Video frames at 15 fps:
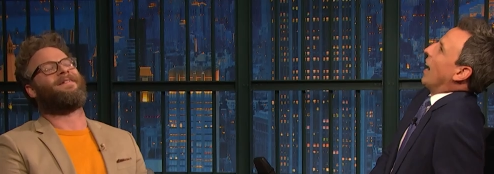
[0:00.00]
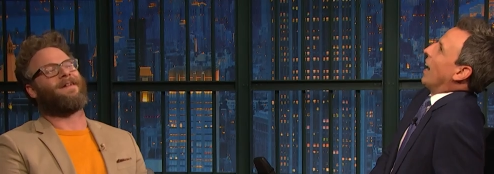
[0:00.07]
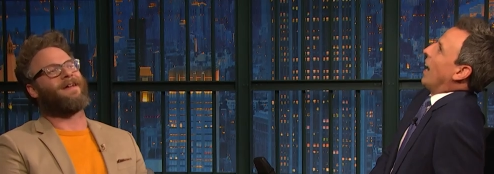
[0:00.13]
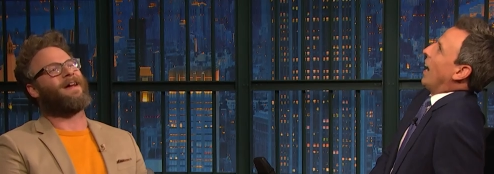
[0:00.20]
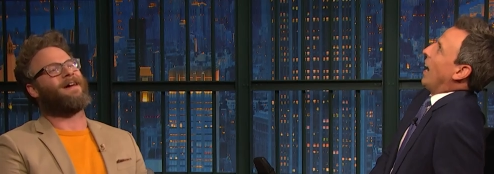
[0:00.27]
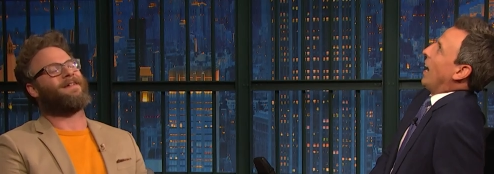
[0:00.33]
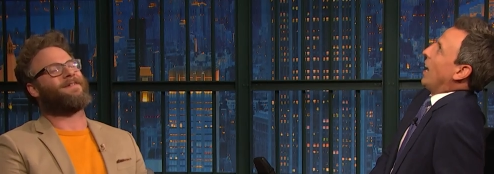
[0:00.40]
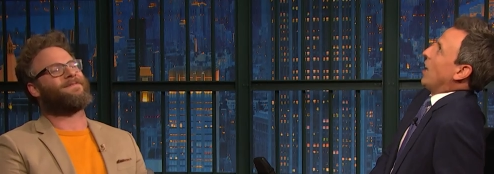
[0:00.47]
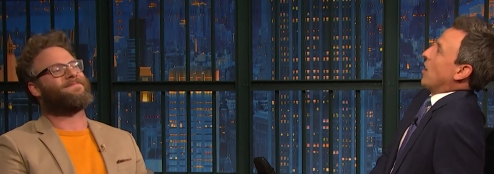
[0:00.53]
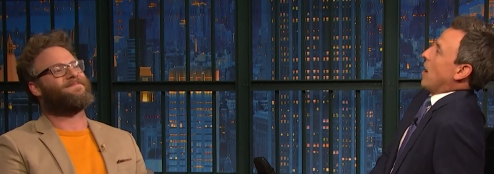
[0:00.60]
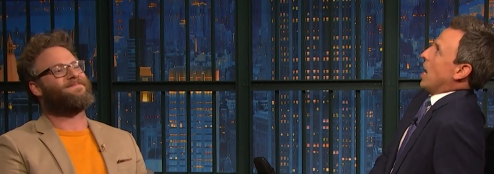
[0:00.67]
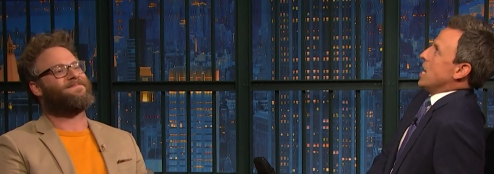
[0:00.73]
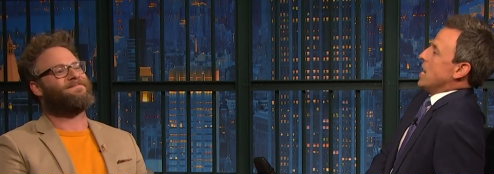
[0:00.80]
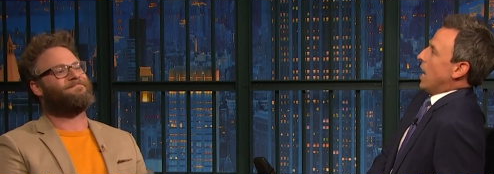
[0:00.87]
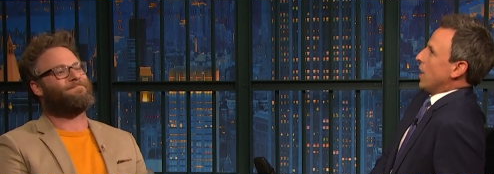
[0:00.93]
Speaker 1: Like,
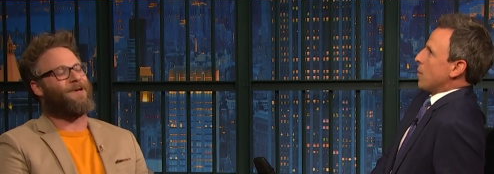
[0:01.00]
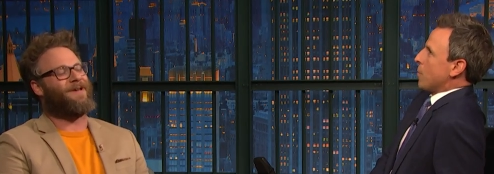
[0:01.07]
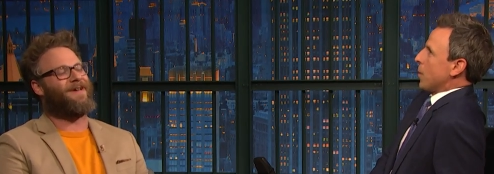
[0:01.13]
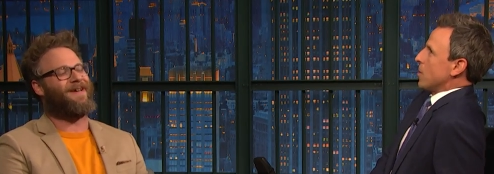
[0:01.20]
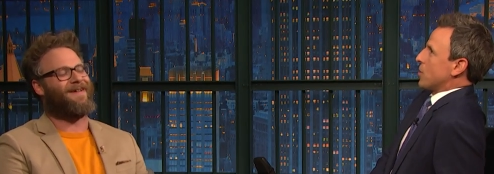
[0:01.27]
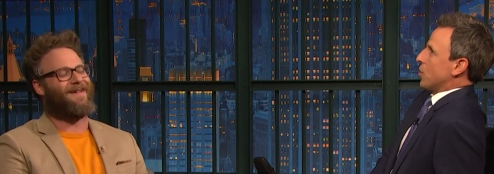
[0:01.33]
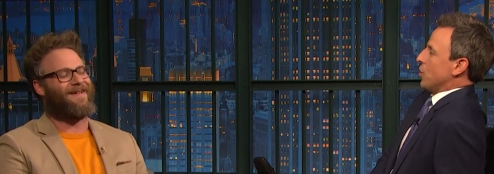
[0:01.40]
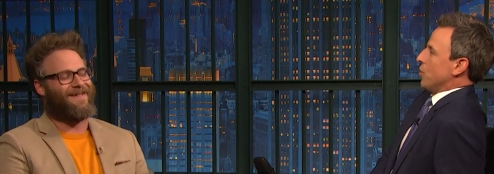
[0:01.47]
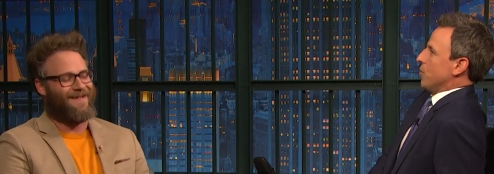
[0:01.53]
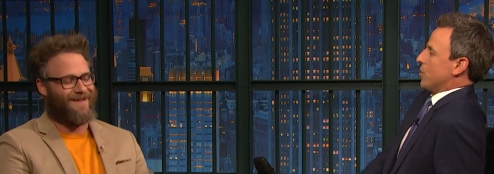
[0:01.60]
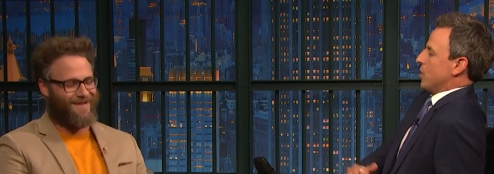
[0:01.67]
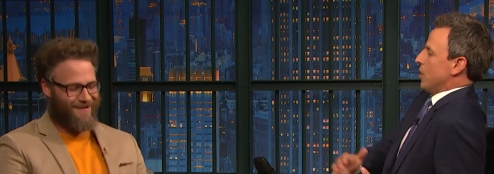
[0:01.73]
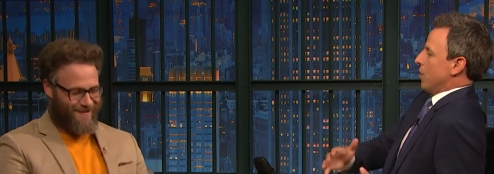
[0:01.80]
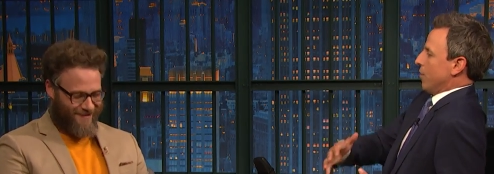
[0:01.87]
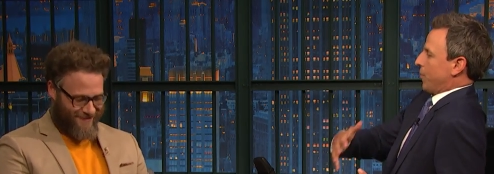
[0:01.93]
another person who's
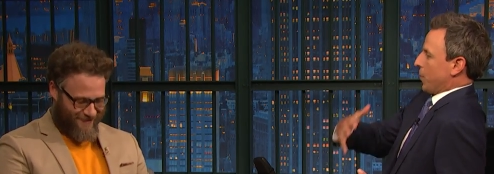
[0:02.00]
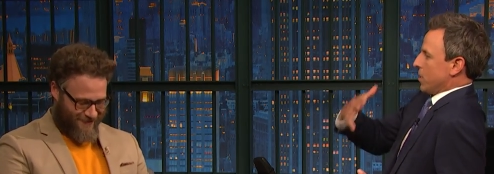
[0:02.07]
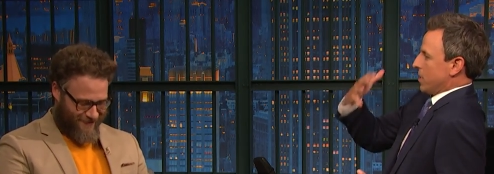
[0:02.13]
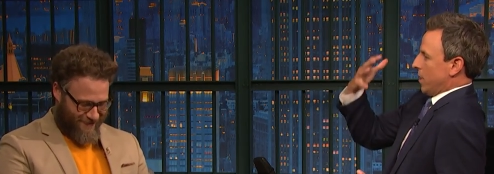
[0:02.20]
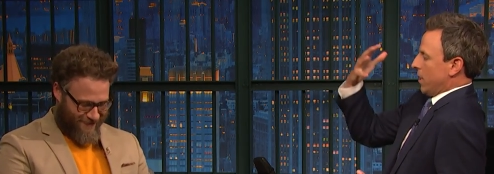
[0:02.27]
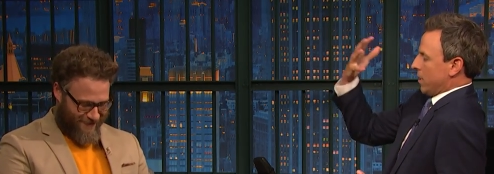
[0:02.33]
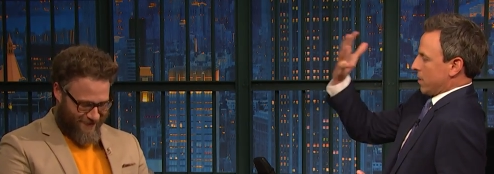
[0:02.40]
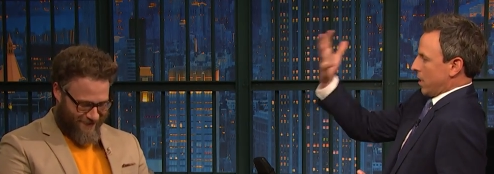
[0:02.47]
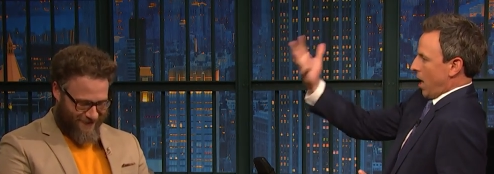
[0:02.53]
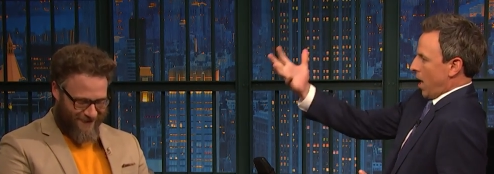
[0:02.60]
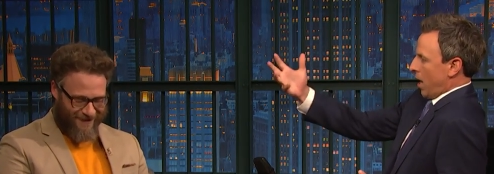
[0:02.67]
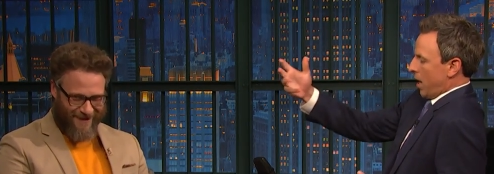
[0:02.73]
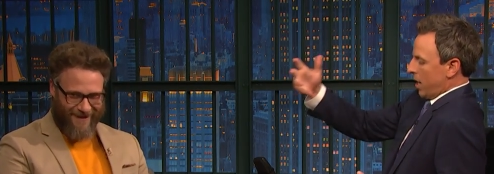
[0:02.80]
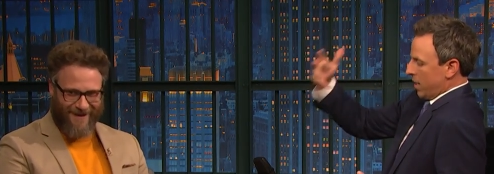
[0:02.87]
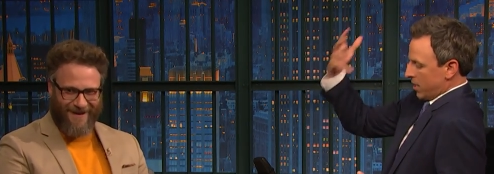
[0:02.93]
known for his
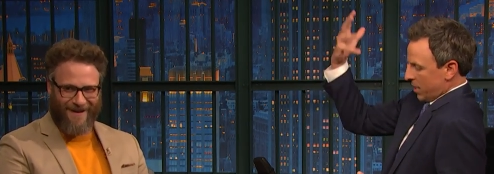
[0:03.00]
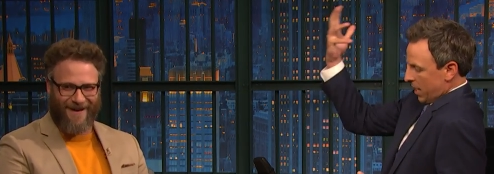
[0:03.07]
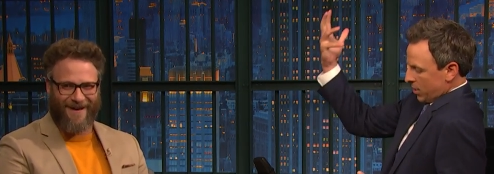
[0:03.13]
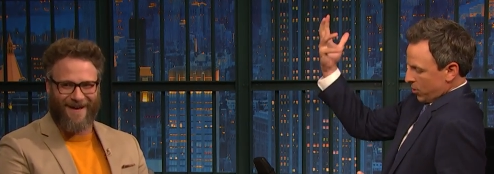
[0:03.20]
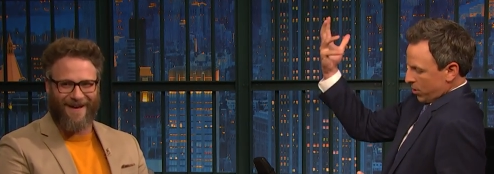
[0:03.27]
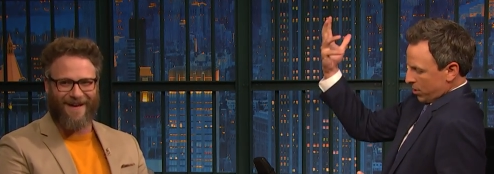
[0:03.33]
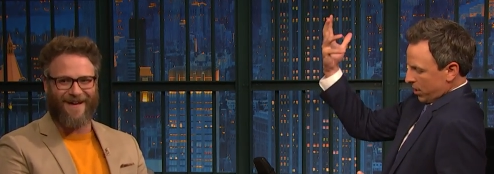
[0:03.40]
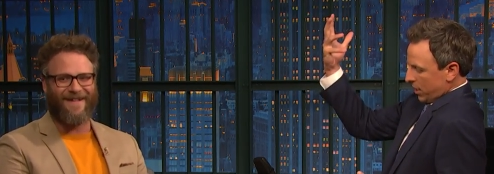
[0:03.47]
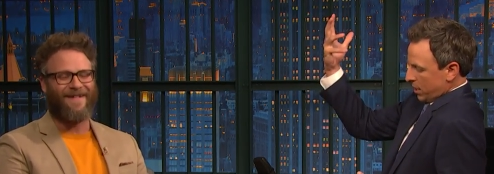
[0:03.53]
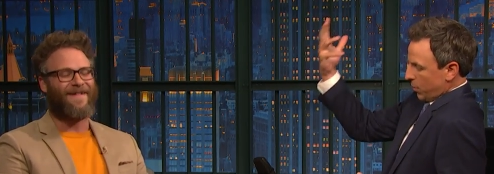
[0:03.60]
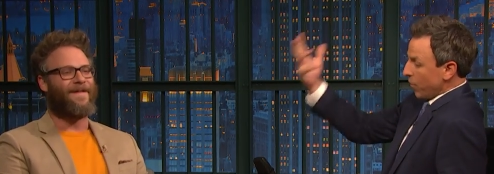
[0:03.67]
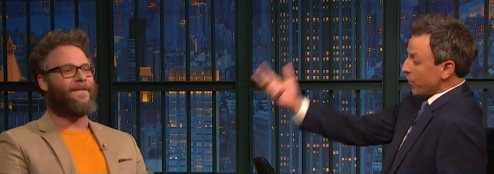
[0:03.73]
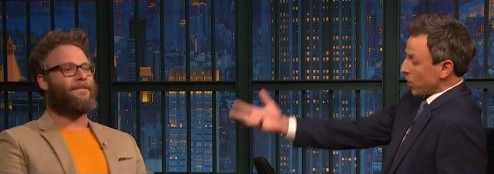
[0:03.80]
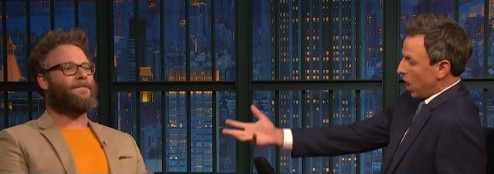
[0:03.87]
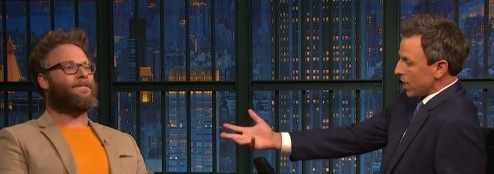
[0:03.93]
eccentricities, and
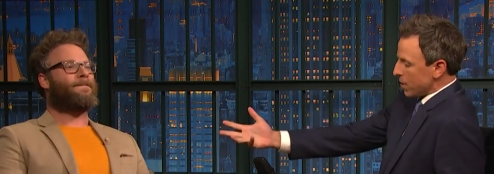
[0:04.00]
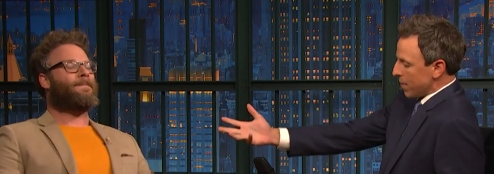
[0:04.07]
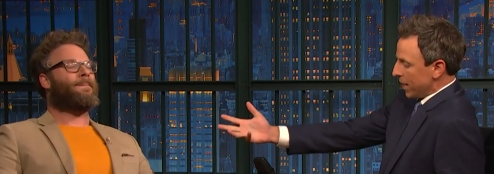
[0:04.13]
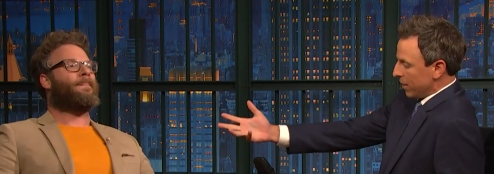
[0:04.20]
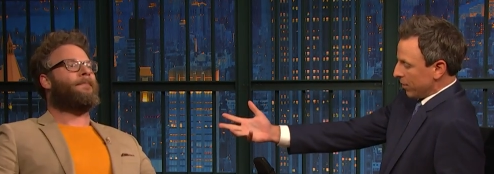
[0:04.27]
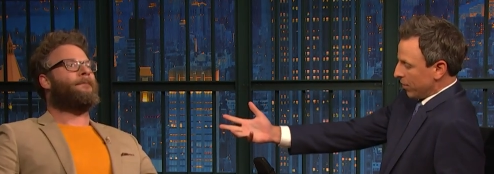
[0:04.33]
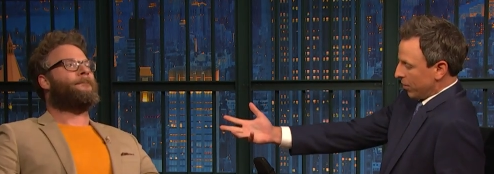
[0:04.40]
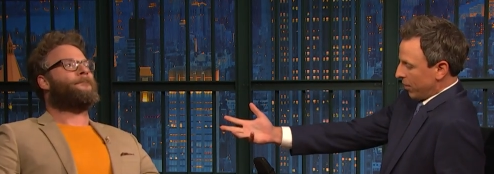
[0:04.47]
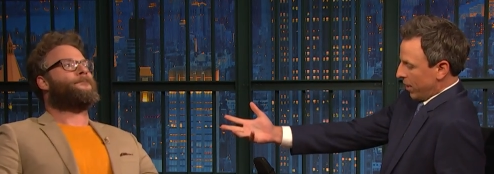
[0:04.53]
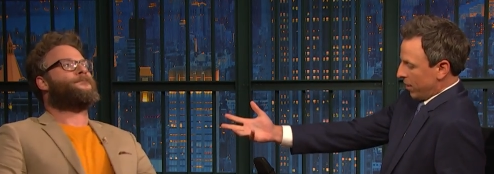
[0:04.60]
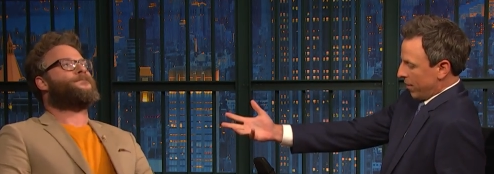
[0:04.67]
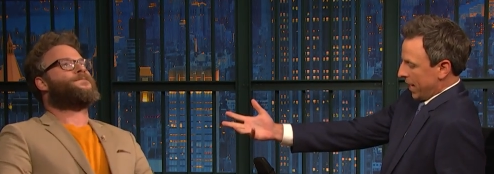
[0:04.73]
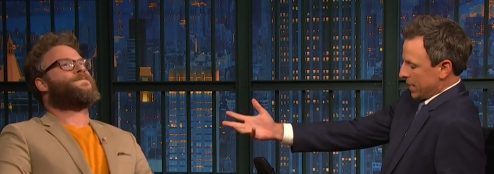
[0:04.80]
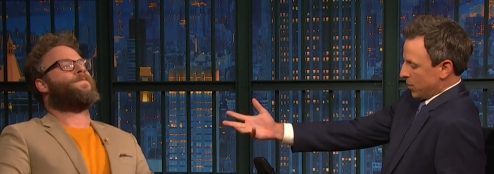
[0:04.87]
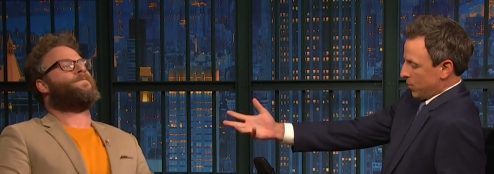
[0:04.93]
we've talked about your
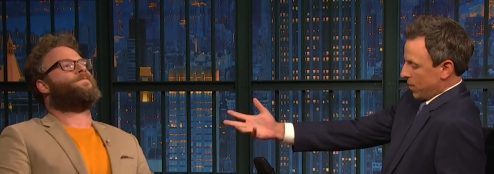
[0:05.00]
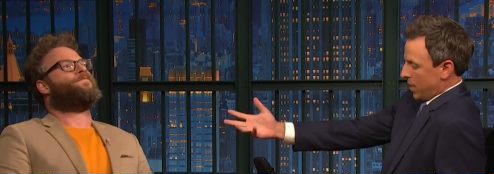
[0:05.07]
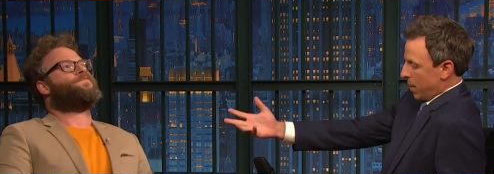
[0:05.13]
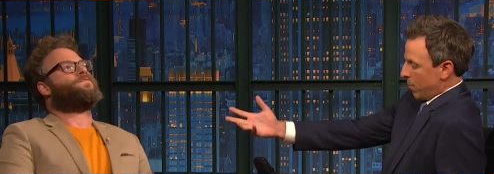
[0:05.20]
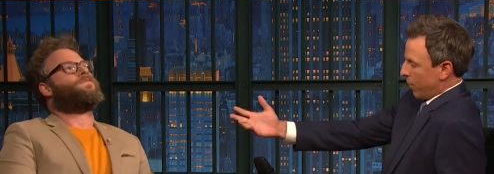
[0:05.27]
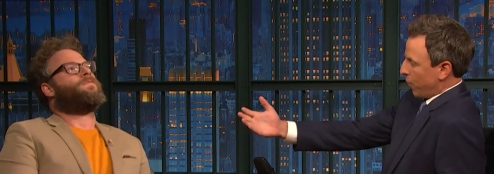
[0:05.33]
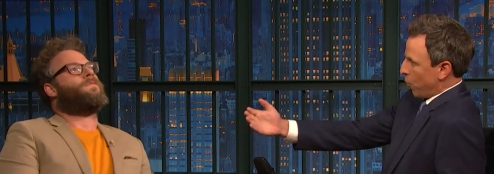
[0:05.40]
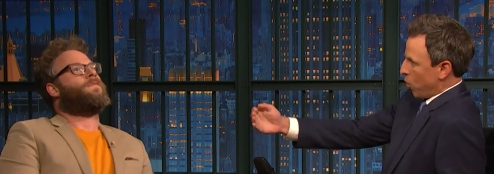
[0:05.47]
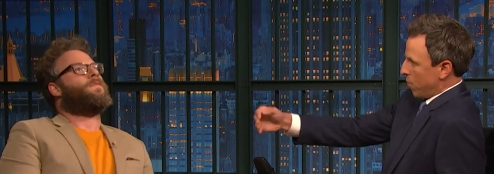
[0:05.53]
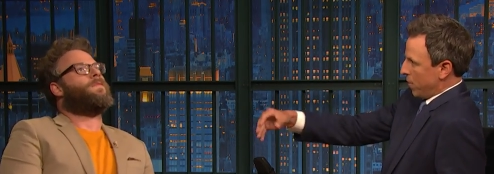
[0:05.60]
interactions with him before,